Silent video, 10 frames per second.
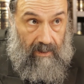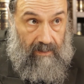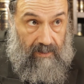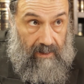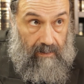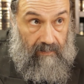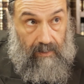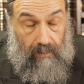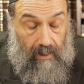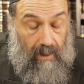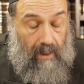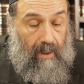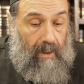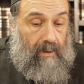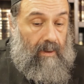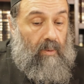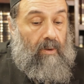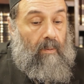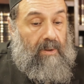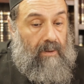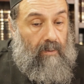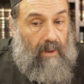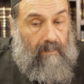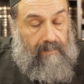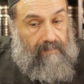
other side of the door. They would open the door.